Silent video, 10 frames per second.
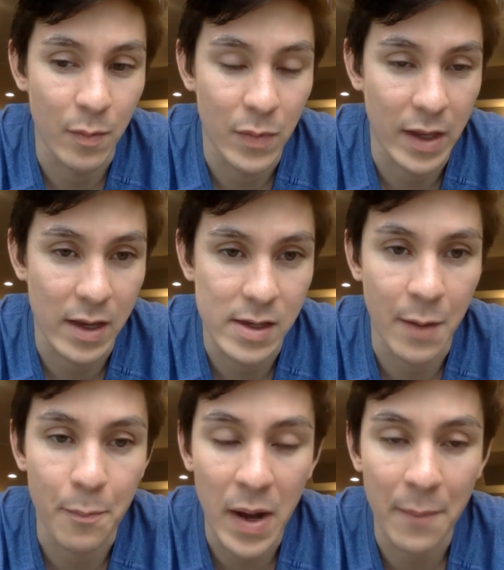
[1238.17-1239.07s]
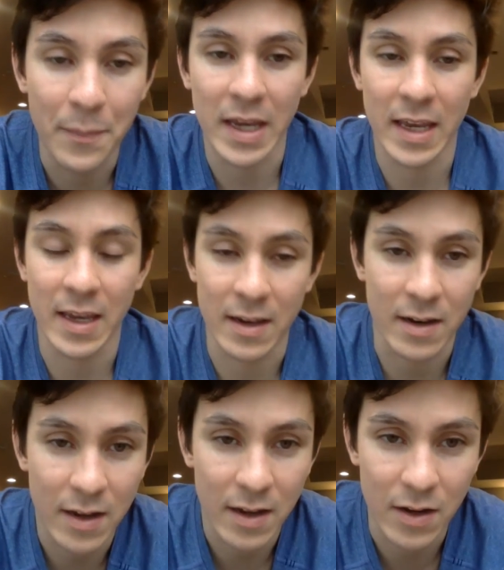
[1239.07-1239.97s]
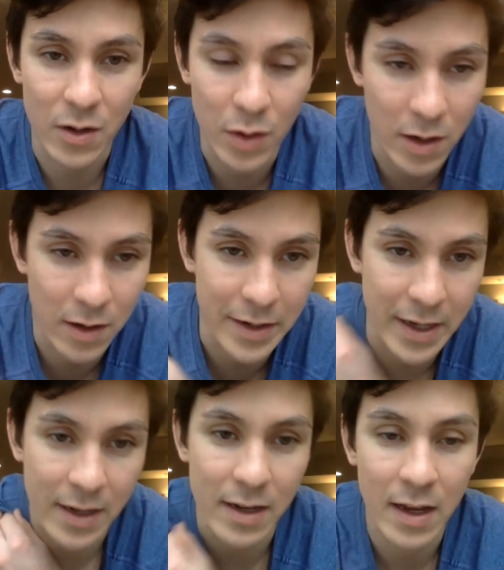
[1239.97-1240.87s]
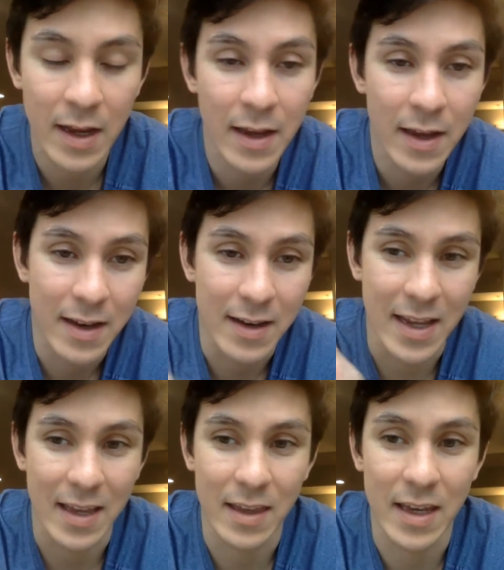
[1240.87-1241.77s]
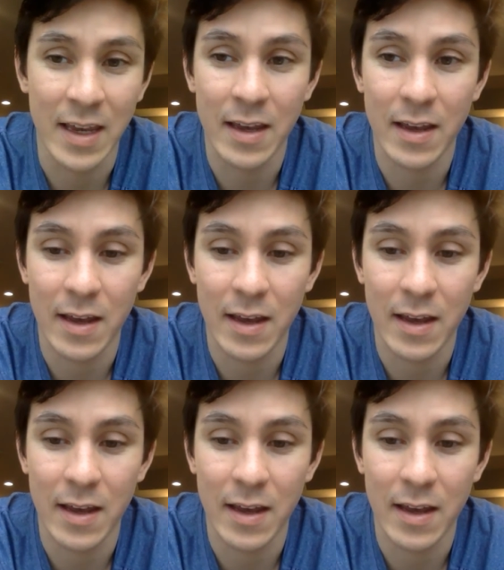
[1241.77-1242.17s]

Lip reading: Like I say, I'm pumping in new content daily.